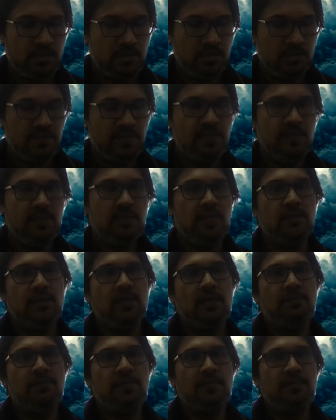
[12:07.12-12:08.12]
so we have to
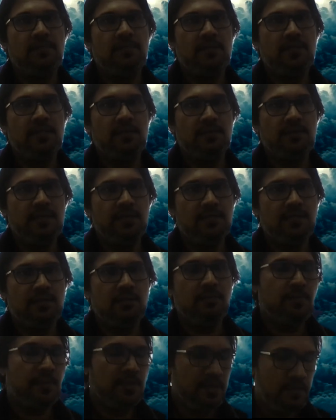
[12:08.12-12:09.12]
keep everything very
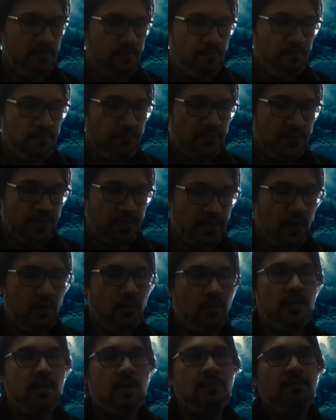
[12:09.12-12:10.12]
simple the
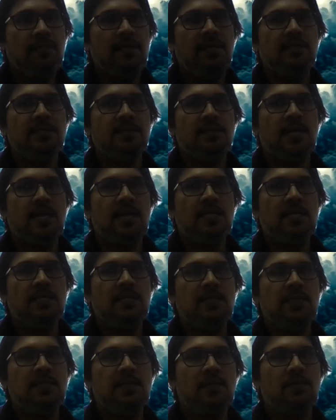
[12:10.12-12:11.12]
outcome is
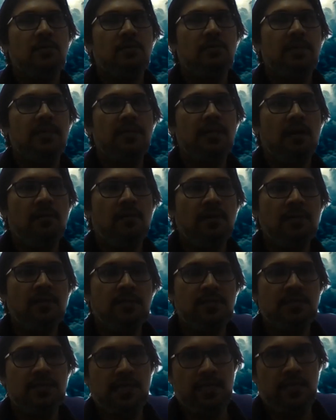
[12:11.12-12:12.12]
guys uh, to become a
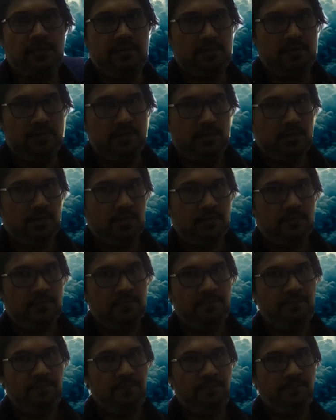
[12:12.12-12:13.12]
consultant
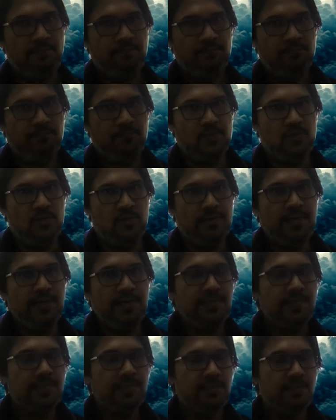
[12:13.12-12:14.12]
all
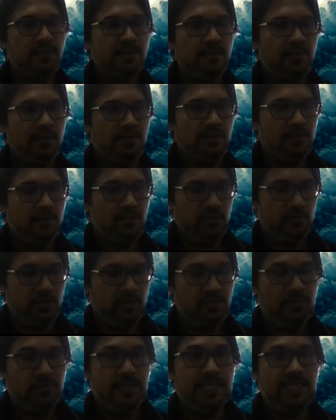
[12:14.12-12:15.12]
right so
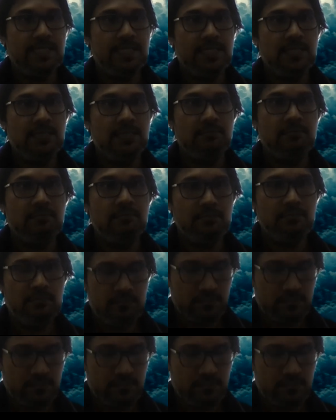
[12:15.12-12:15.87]
it's a big term